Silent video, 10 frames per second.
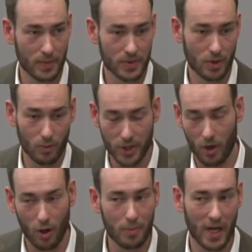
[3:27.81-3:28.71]
So we are
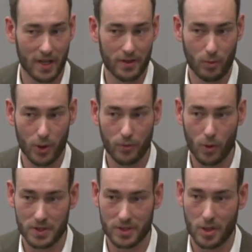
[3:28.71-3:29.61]
all part of the
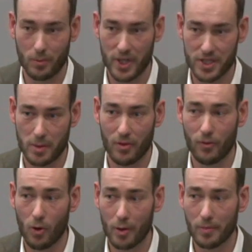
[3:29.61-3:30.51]
workforce in some way, shape, or
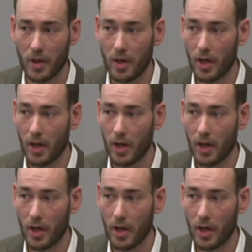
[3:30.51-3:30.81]
form,